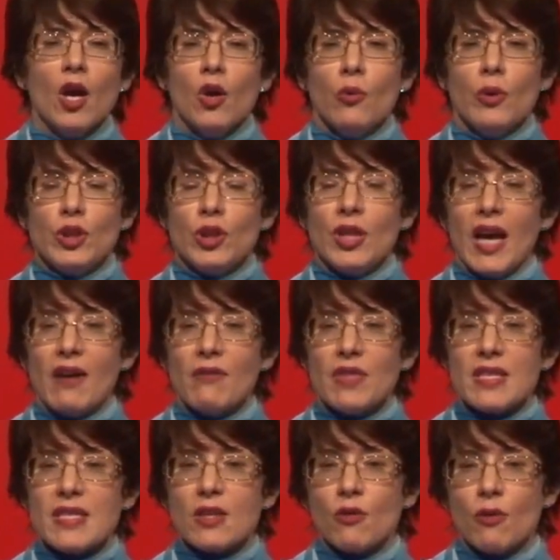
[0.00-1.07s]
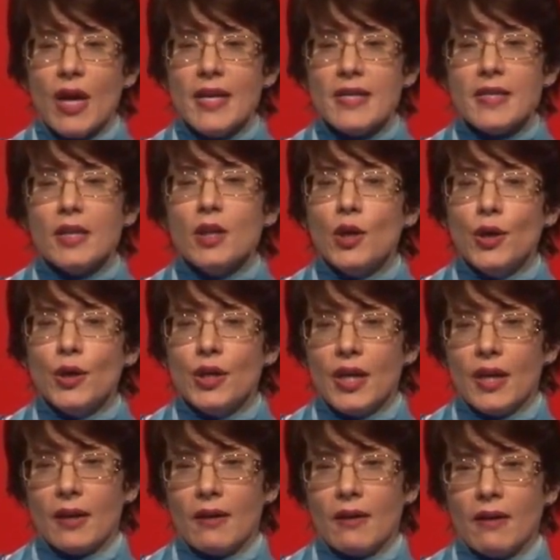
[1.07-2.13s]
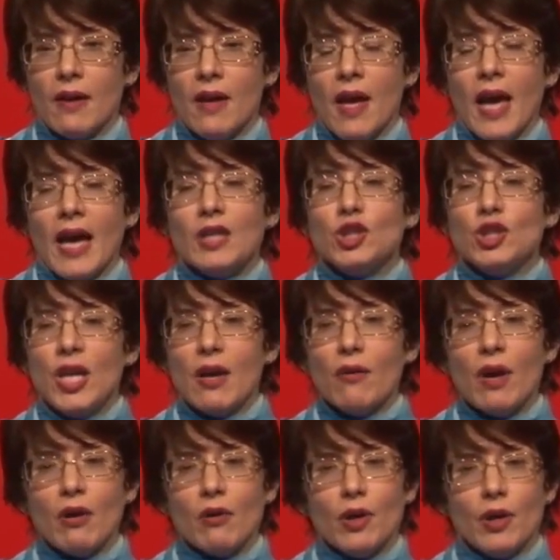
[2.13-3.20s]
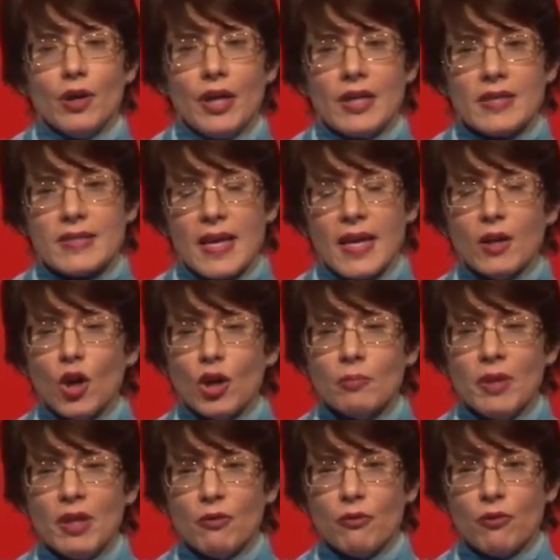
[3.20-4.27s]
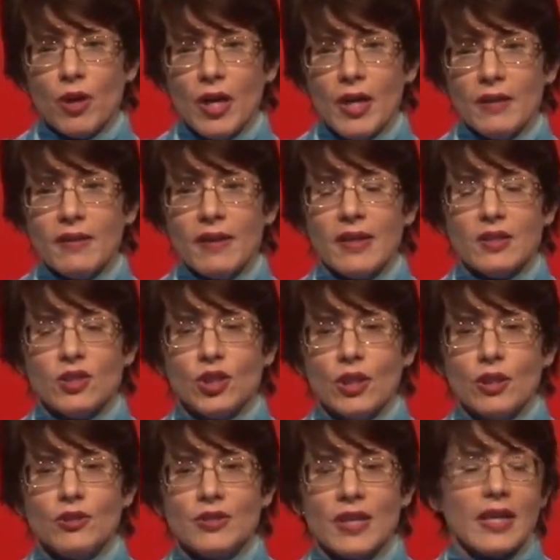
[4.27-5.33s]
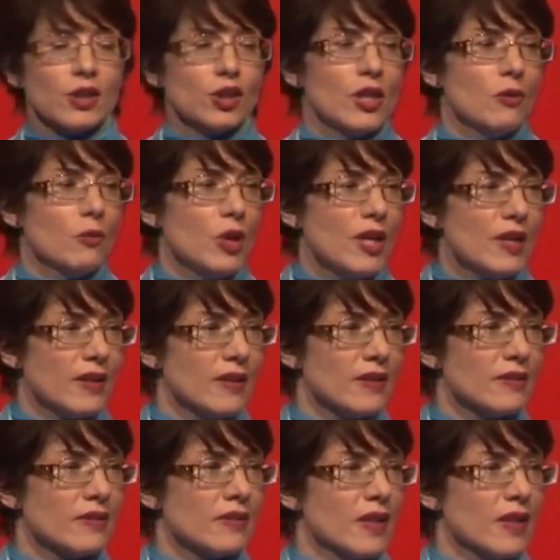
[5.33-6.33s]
We should have this greater learning and share our learnings and not be afraid that it shows actually weakness.